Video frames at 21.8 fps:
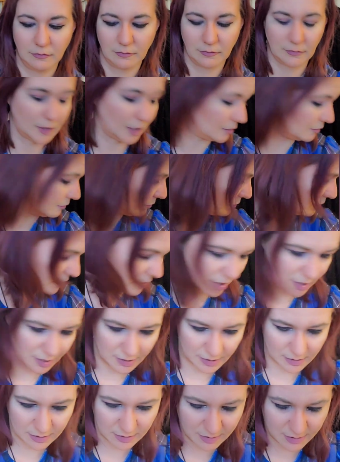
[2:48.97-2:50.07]
Oh, sorry,
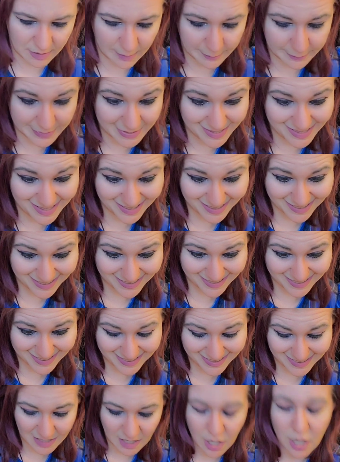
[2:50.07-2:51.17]
this is step
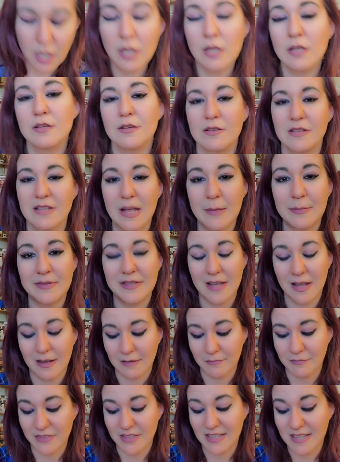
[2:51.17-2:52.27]
6. So step
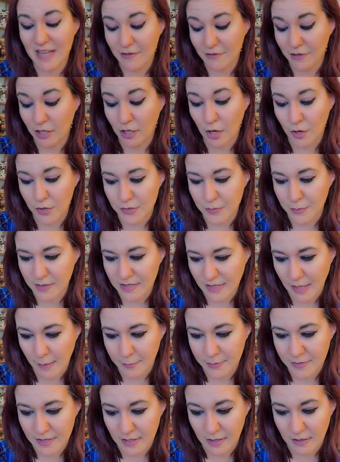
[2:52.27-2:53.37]
7 goes with
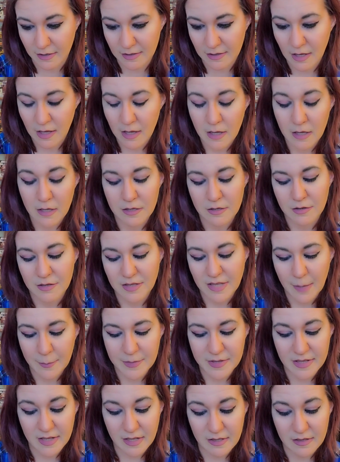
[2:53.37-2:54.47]
step 6. So
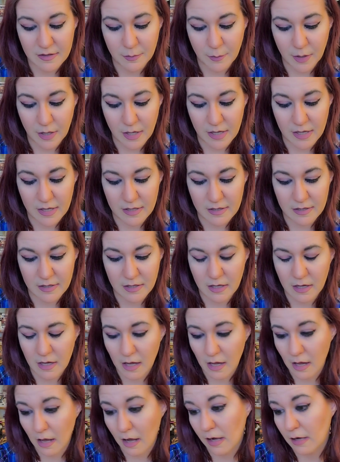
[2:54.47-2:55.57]
step 6 was,
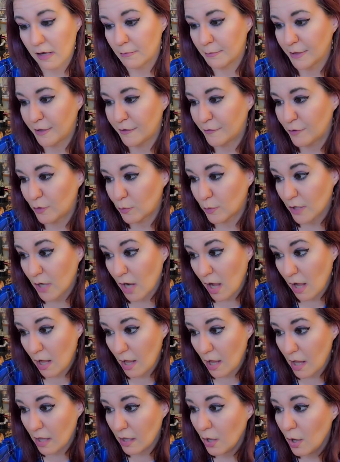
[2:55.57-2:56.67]
if you
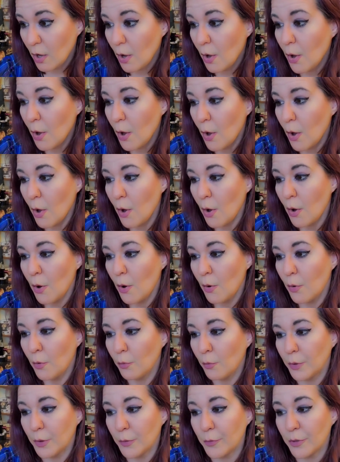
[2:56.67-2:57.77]
recall,
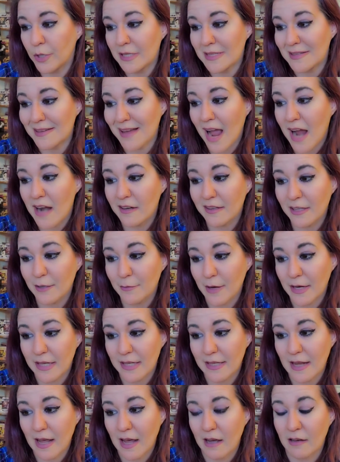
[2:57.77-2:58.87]
we were entirely
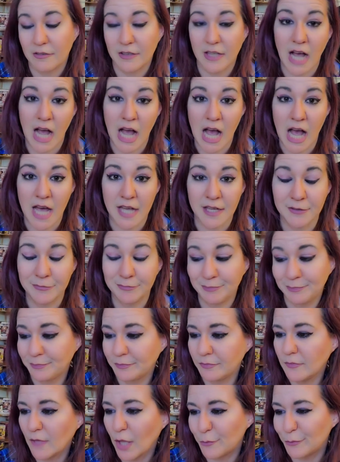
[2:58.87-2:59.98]
ready to have God
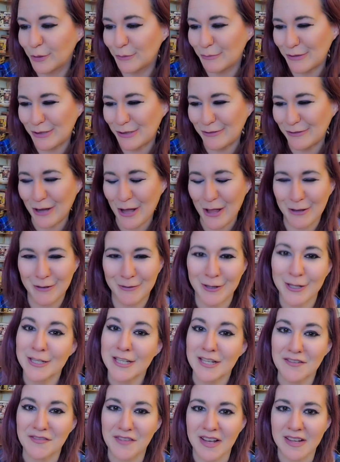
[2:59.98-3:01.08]
remove all of our
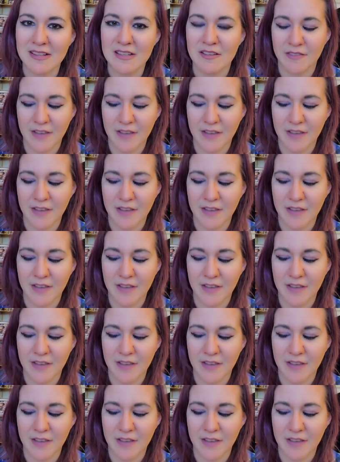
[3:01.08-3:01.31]
defects of